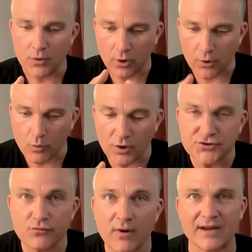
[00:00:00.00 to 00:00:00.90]
on
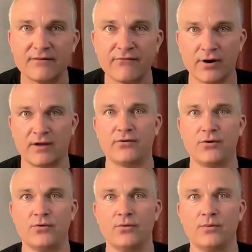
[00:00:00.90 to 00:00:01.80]
what's right in front of
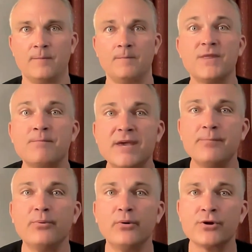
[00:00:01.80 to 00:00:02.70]
you. The
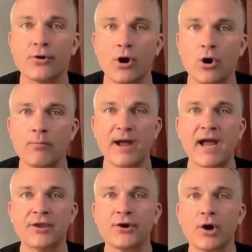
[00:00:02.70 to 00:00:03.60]
people in your own
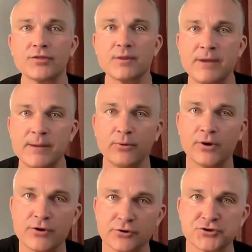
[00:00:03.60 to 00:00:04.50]
backyard, the people
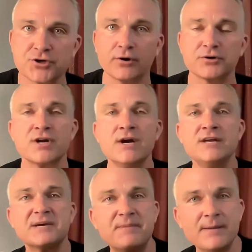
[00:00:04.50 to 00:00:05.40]
in your church,
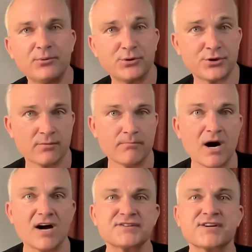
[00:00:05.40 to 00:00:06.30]
the people in your
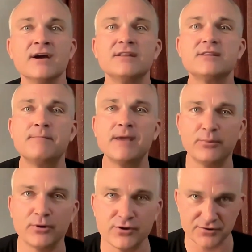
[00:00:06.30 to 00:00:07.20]
mosque, the
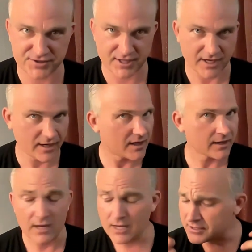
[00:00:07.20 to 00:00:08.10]
people in your synagogue,
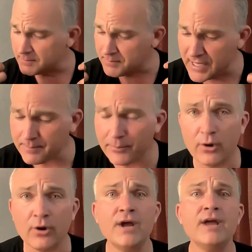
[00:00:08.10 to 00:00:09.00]
the
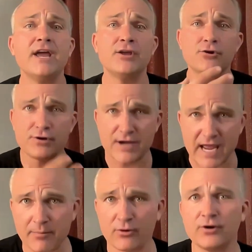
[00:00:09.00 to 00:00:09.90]
people in your
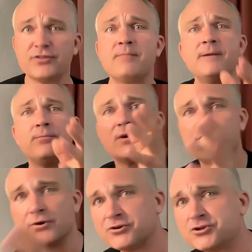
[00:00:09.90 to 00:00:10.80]
neighborhood, the people
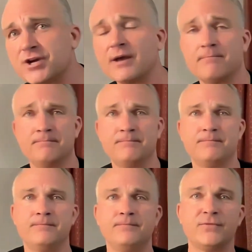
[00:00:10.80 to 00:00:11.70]
at your gym,
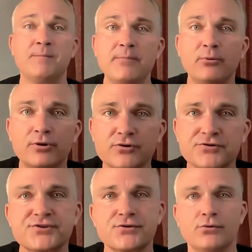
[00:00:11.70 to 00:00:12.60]
the people in your
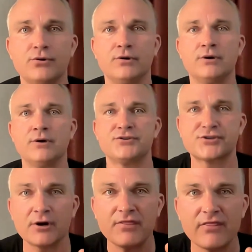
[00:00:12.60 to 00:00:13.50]
school.
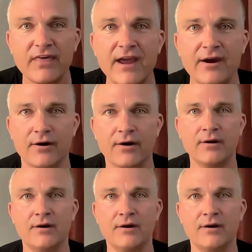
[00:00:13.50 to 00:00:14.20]
Start there.